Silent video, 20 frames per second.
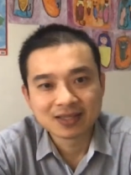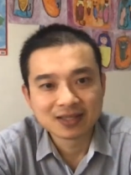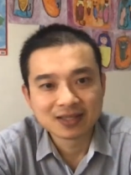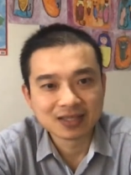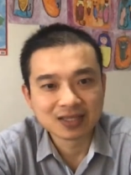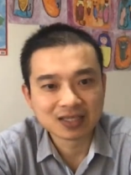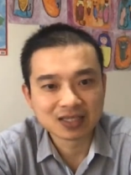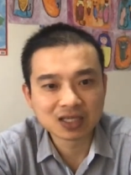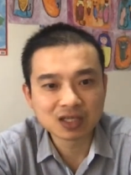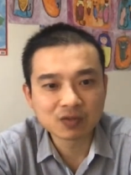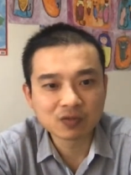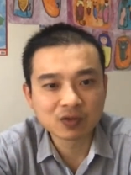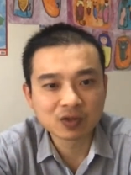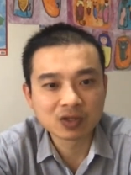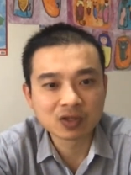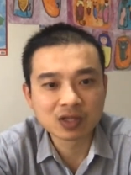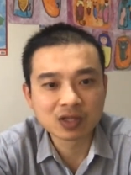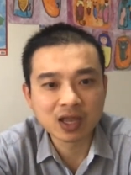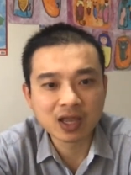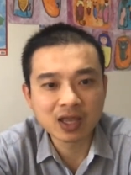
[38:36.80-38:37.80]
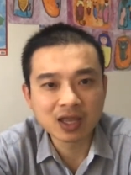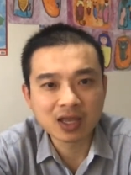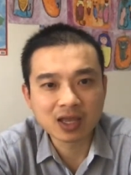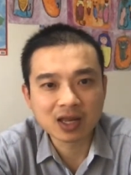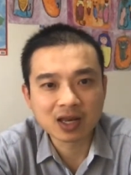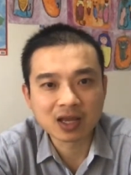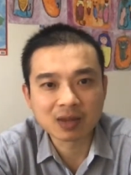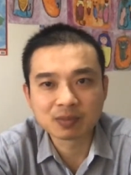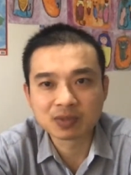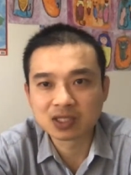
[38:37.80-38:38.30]
That's it for today,
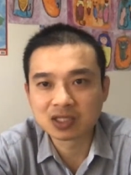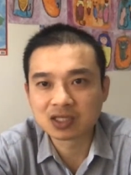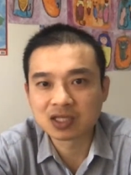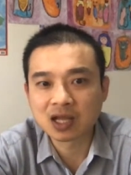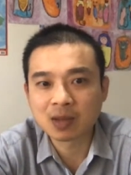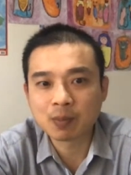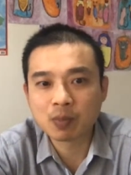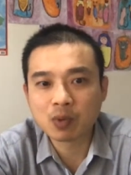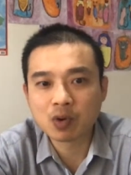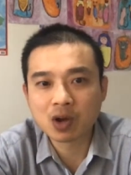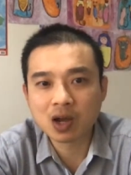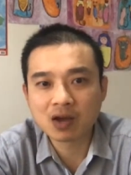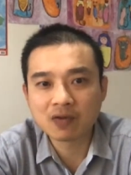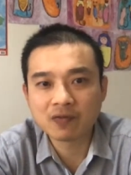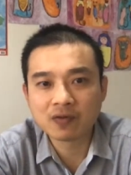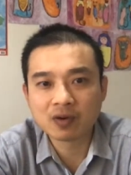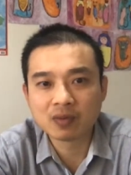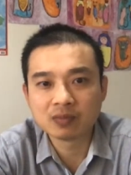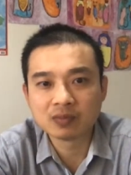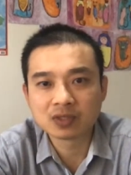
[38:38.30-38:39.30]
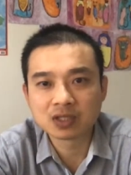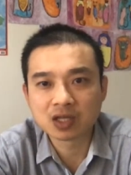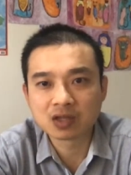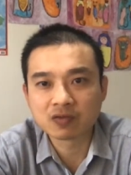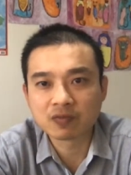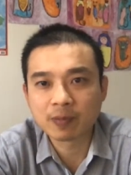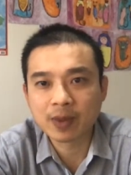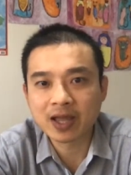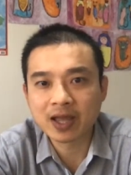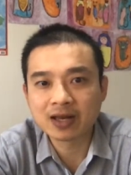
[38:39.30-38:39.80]
and I'm Szenan from Center
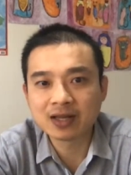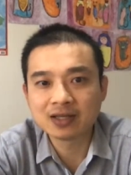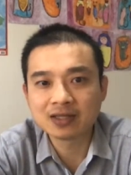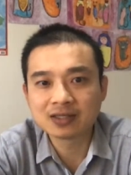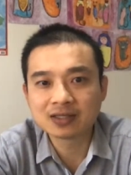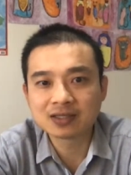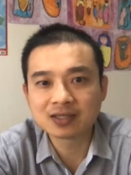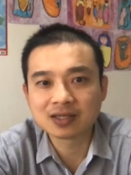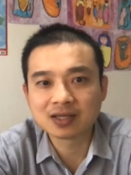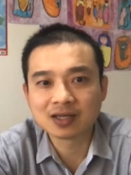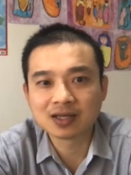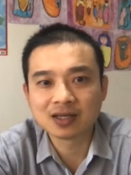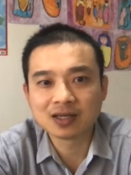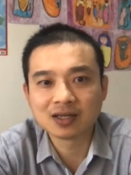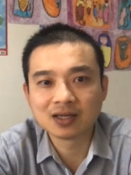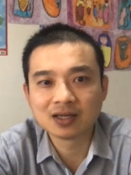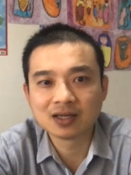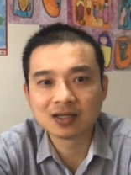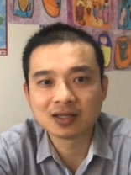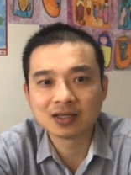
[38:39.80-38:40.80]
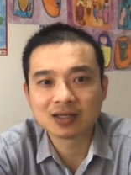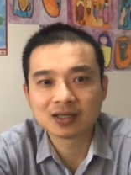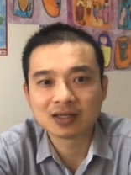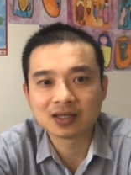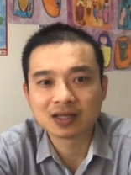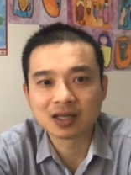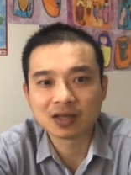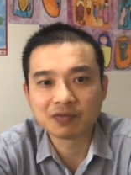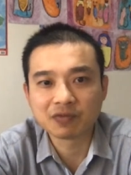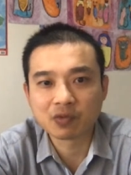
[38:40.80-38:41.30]
of Balance.
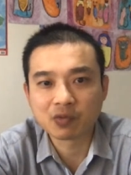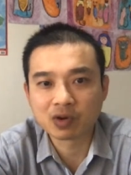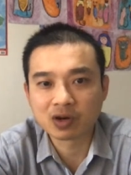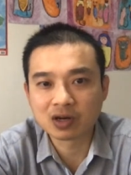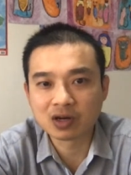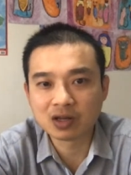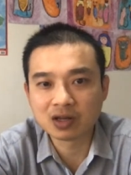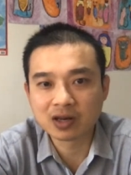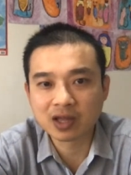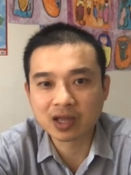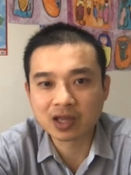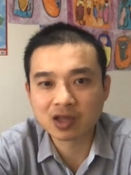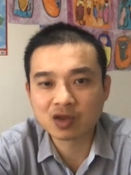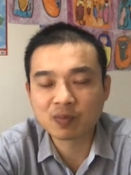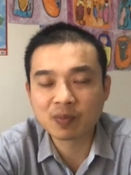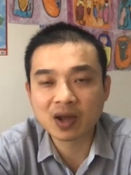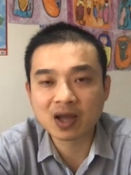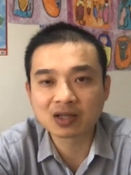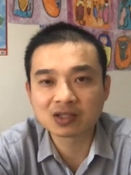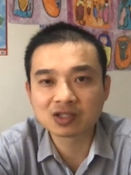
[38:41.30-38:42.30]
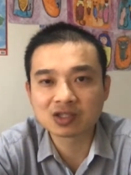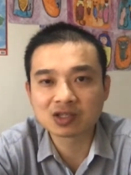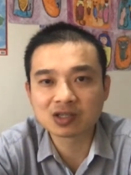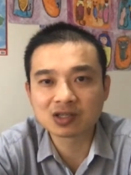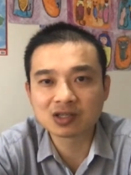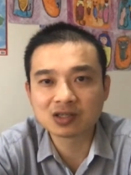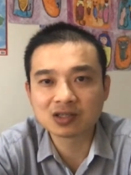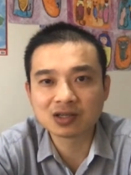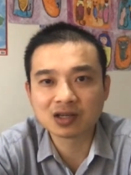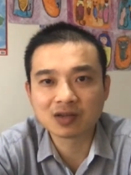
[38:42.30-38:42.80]
If you want to learn
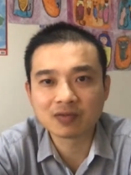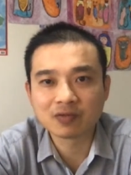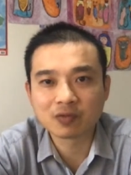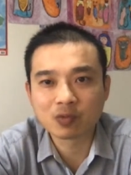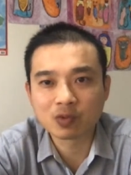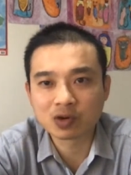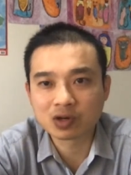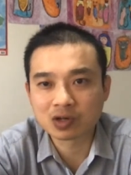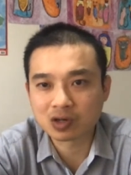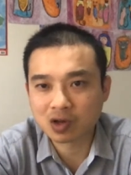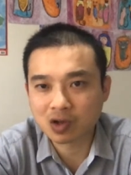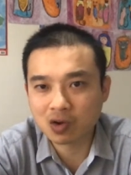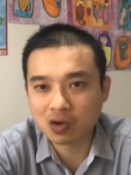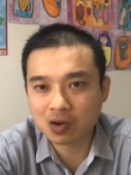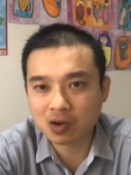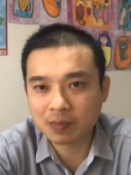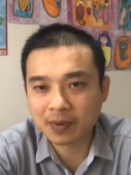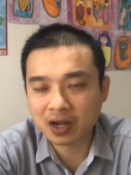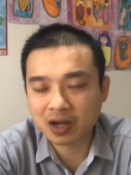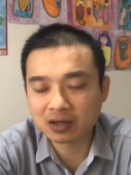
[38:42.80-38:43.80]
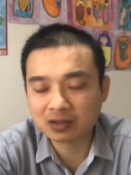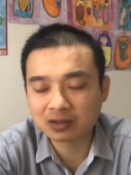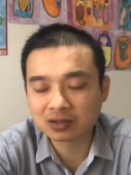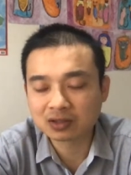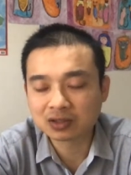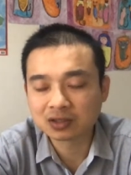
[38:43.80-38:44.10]
acupuncture, if you want to know about